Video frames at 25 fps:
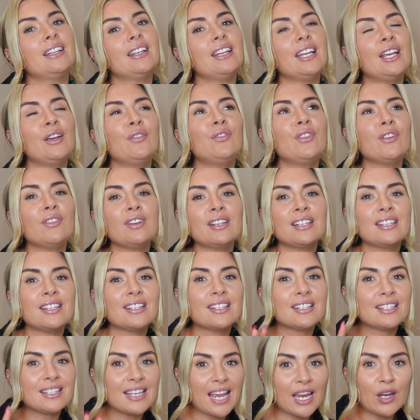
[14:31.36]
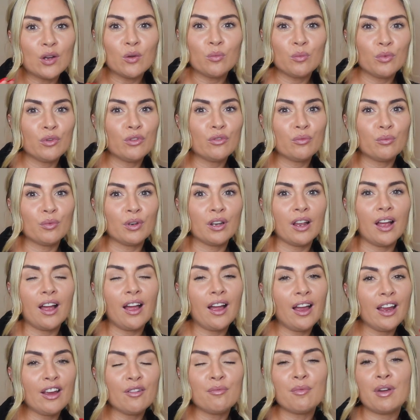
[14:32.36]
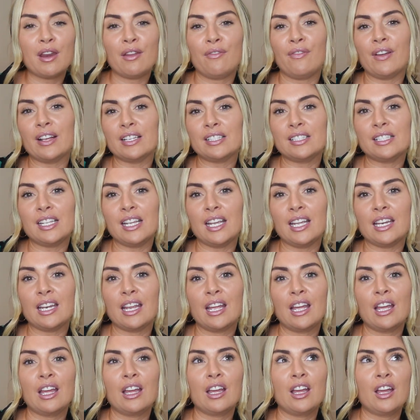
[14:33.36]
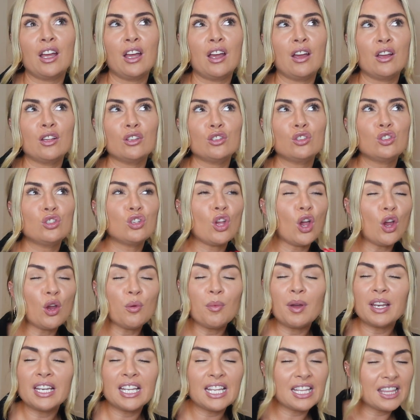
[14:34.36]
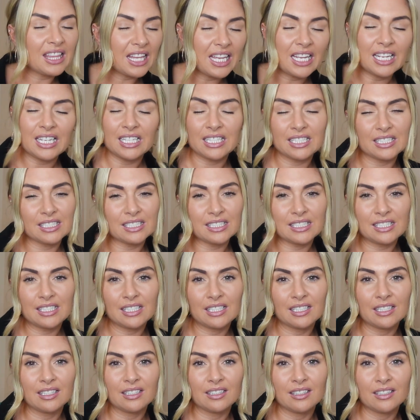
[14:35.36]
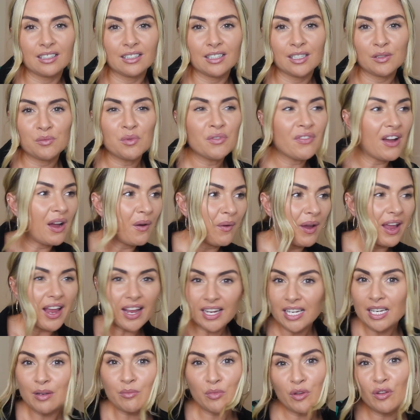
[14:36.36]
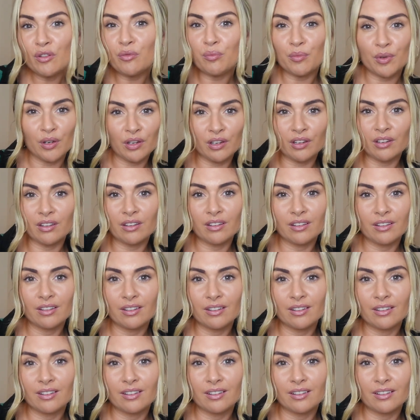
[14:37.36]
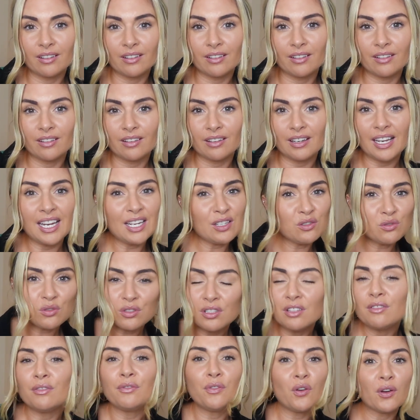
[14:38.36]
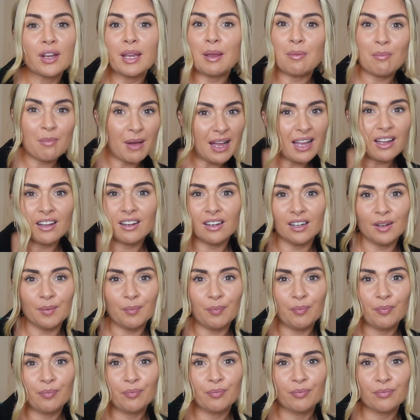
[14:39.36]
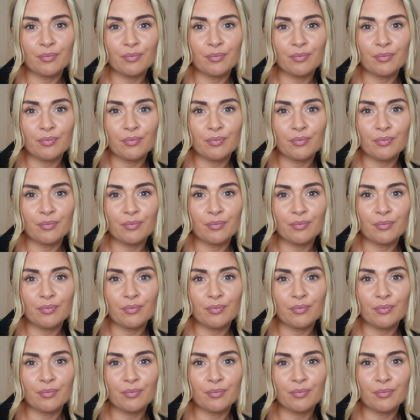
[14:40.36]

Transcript: if there is snail movement, like I have manifested so many things without any movement. It doesn't fucking matter.